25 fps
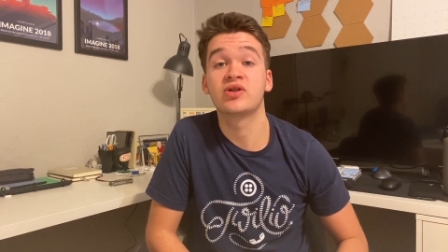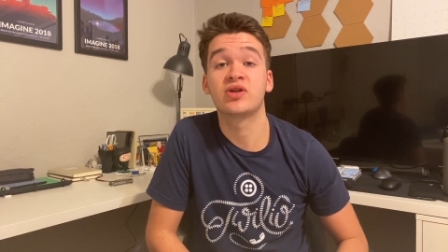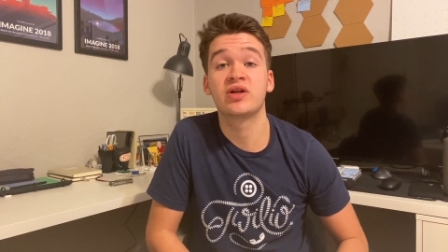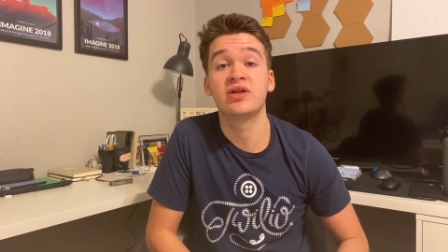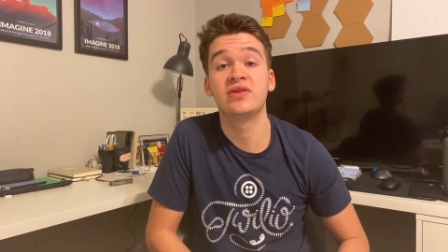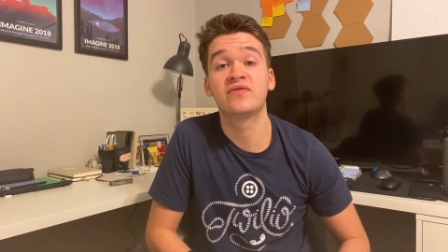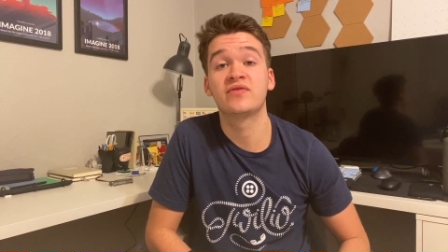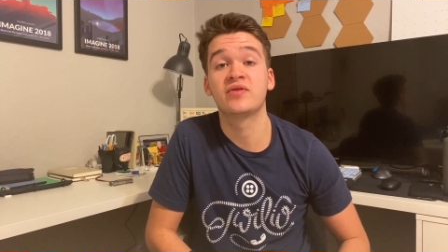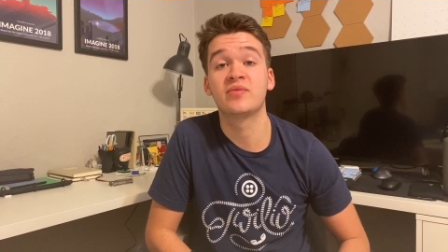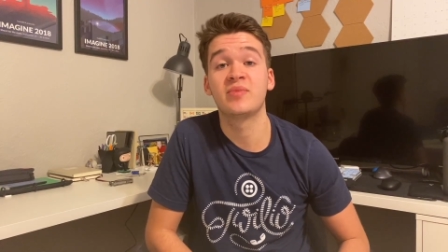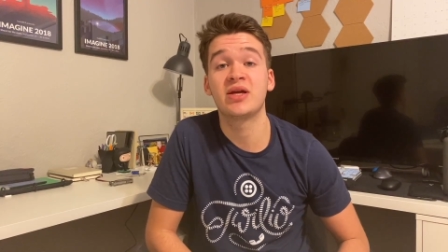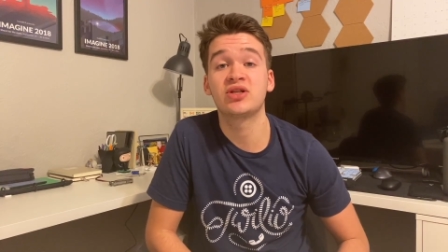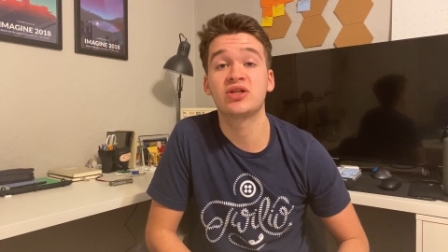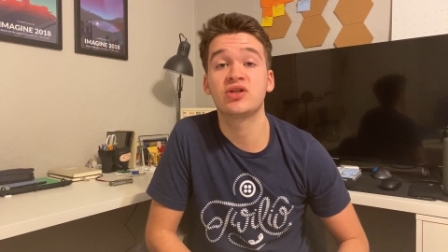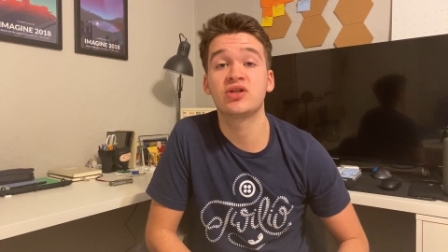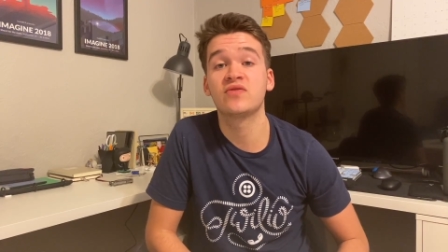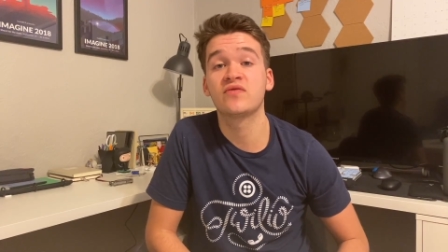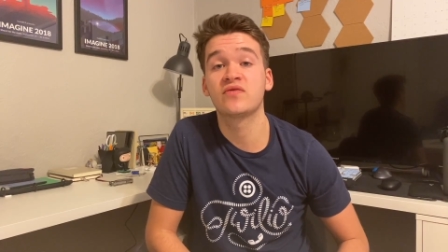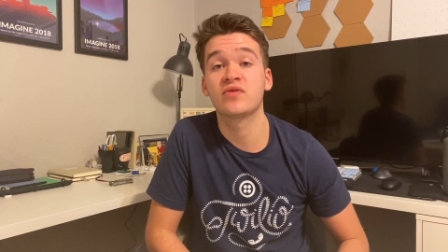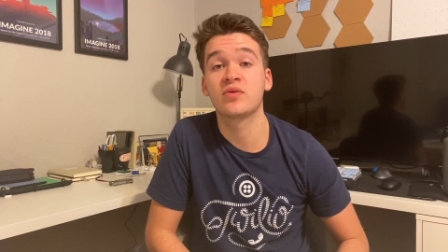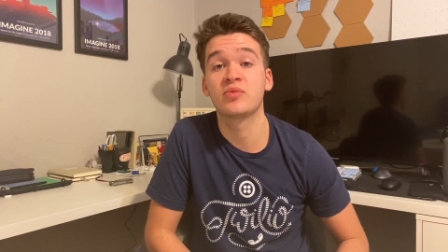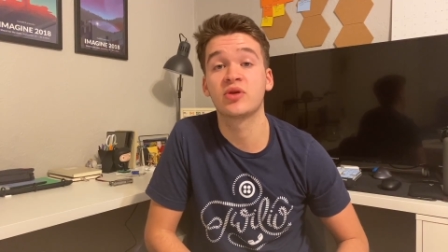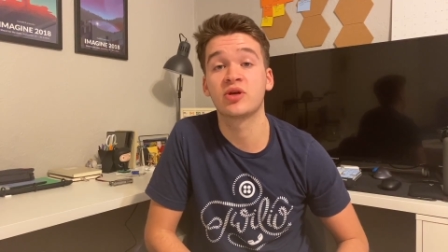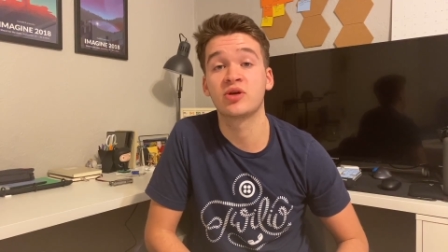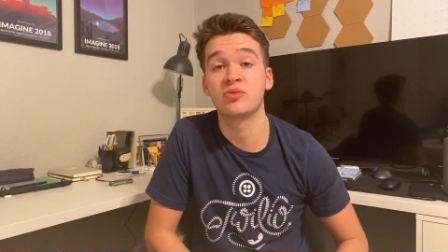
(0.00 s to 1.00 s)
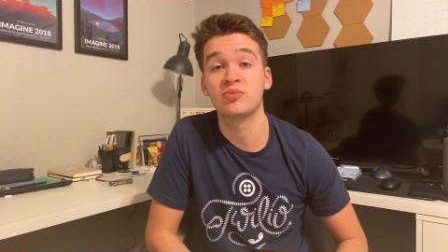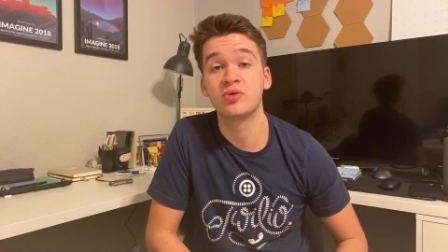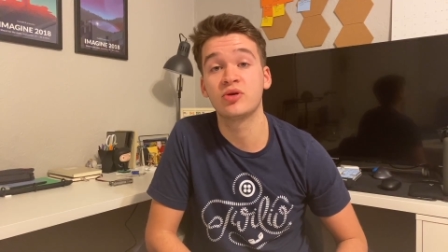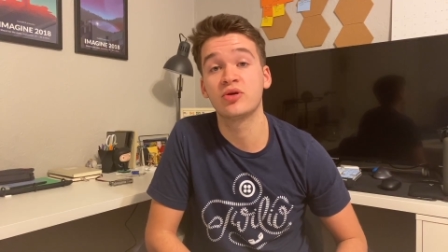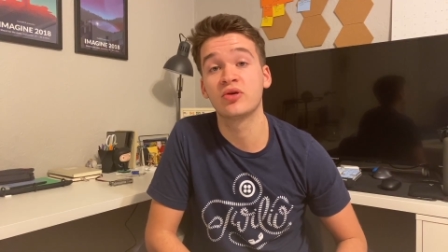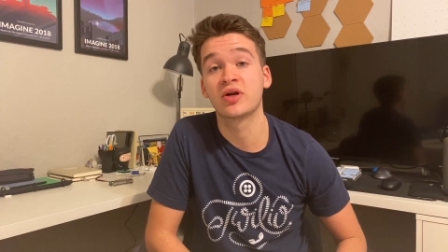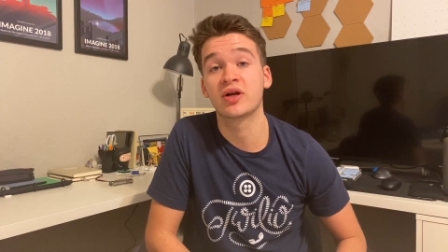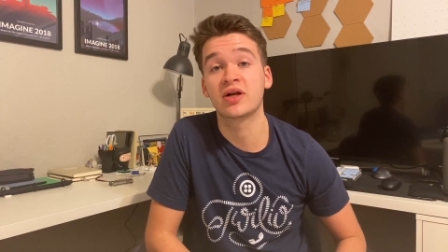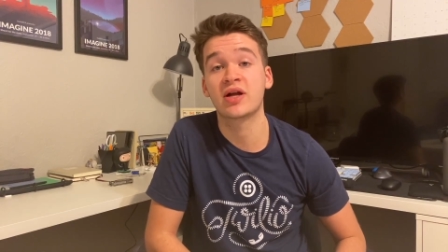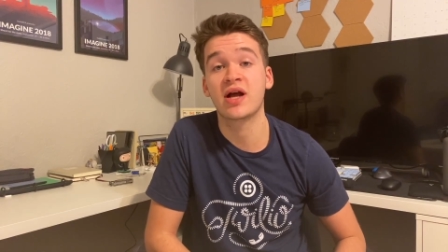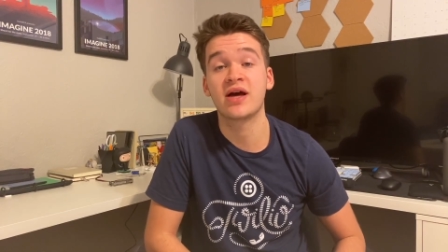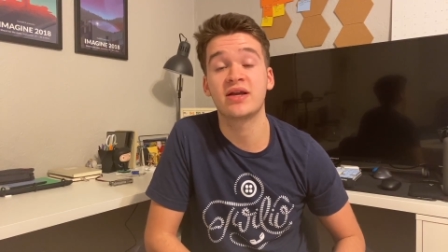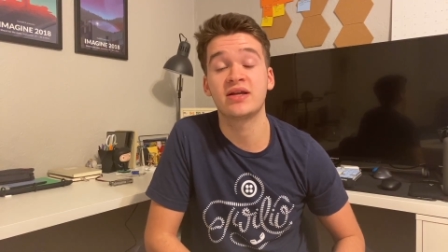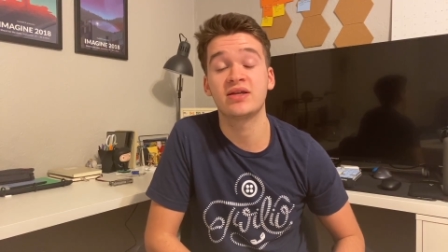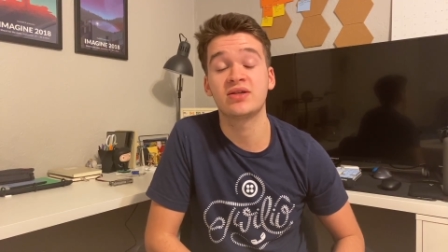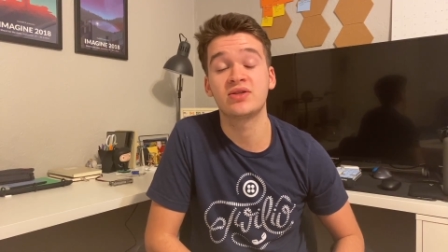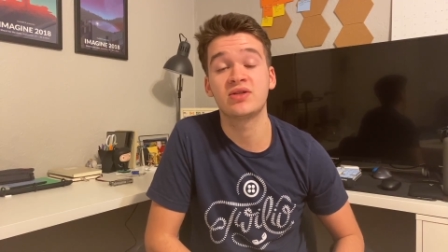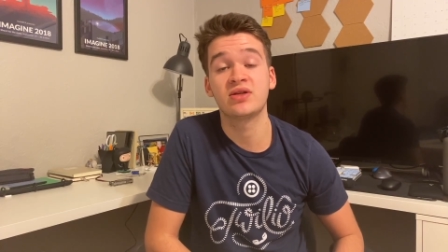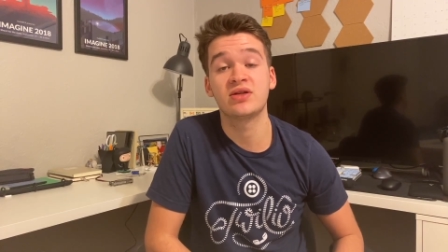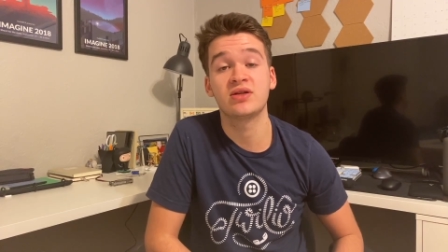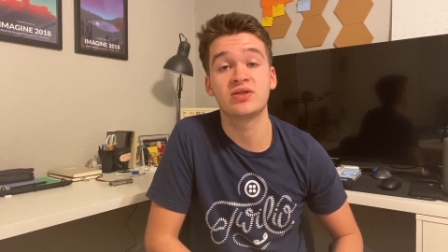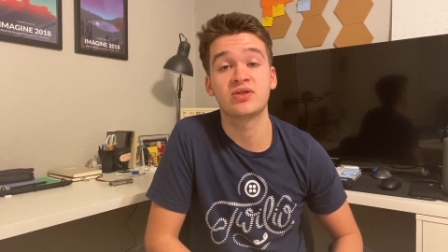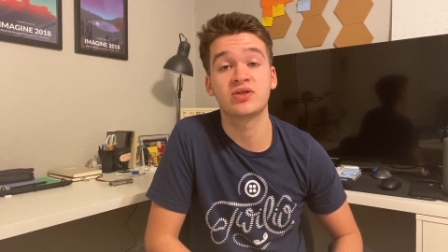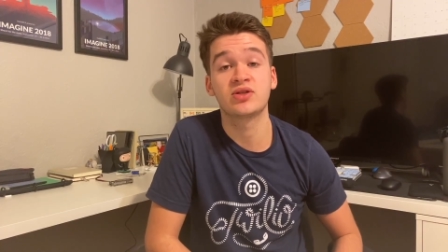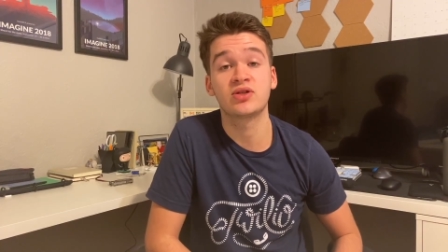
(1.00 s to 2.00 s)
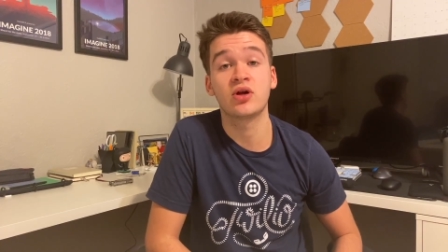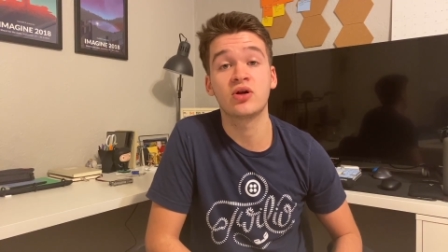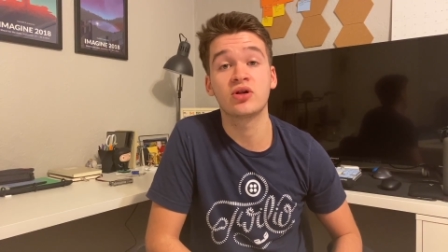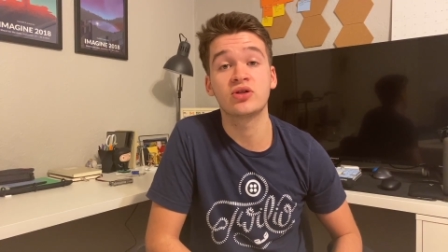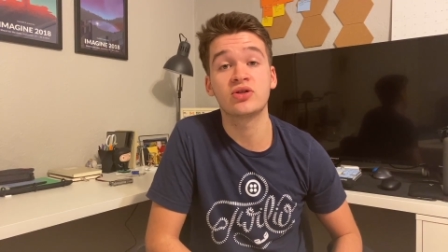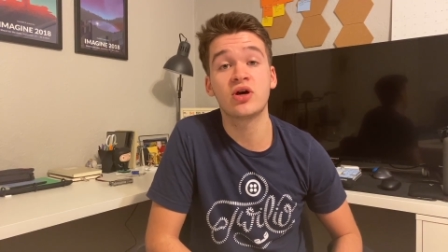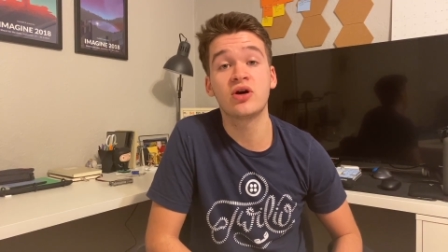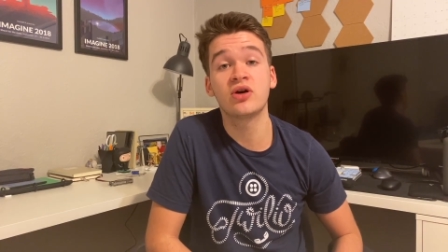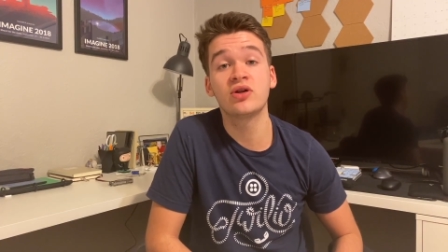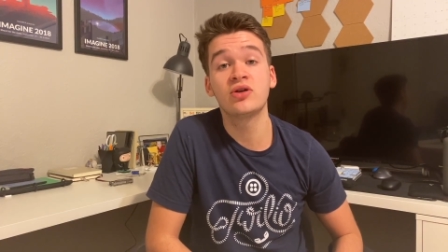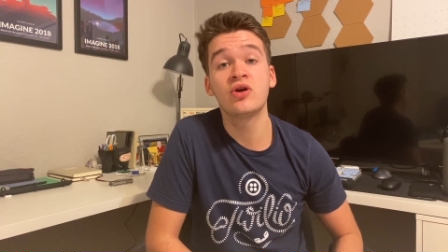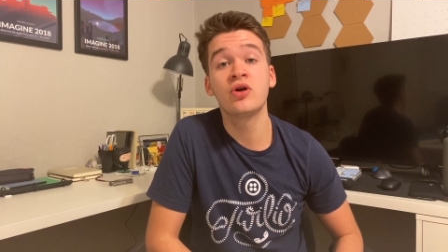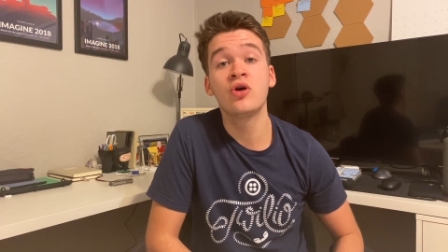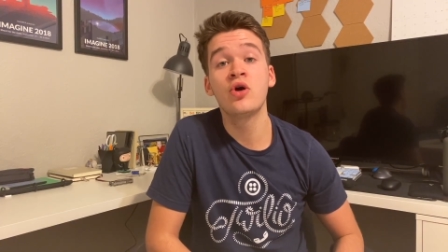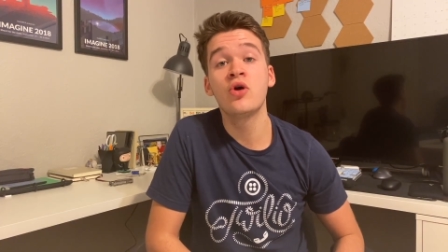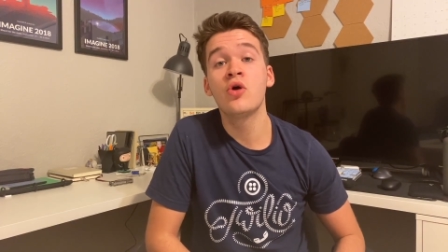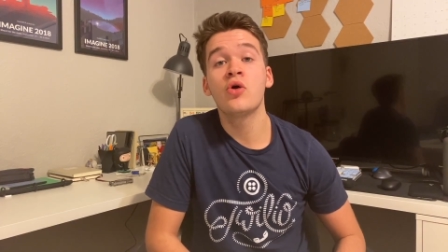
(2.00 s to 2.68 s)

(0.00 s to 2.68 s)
information from the computer it got in- installed on,